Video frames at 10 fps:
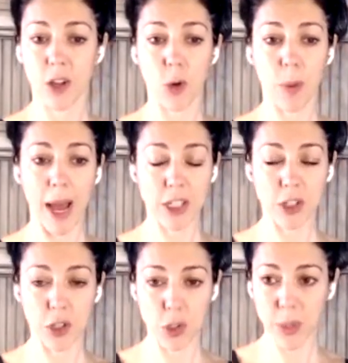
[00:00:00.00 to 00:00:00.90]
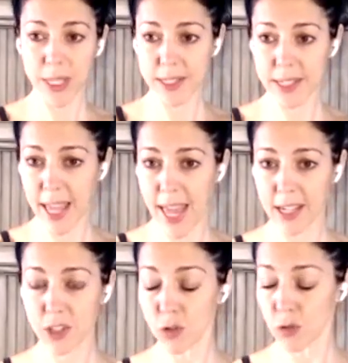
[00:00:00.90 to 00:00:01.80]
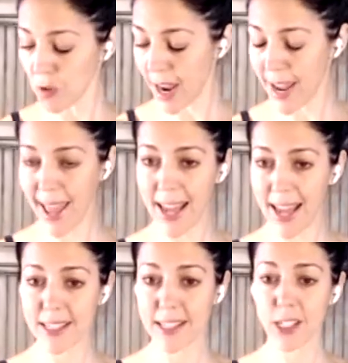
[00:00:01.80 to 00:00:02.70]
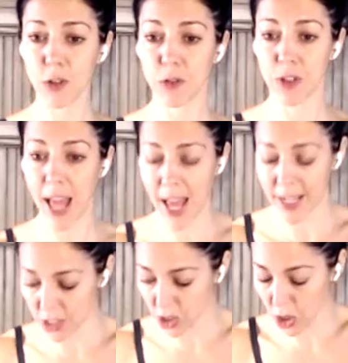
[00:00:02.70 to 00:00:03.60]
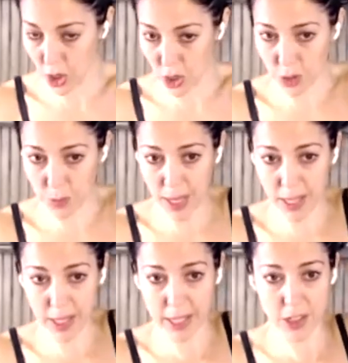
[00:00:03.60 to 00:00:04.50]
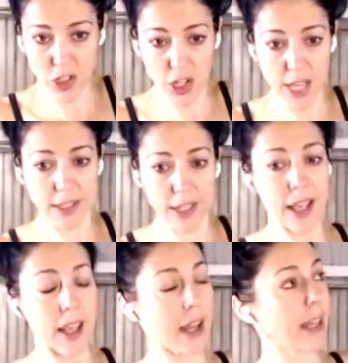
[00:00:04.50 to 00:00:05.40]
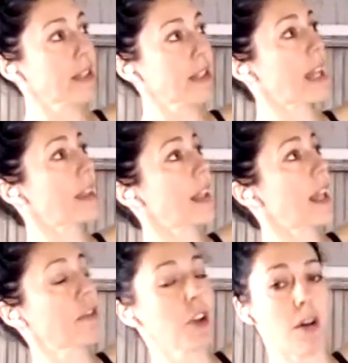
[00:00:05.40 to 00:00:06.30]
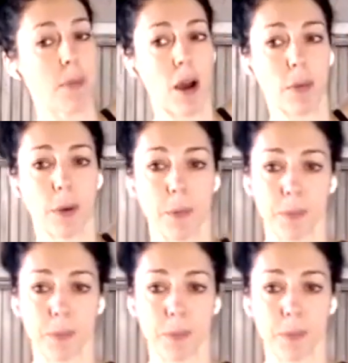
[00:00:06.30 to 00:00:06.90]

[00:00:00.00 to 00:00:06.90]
Go back to the twist again. So right hand is still flat. Turn the belly and the chest and extend the left arm up.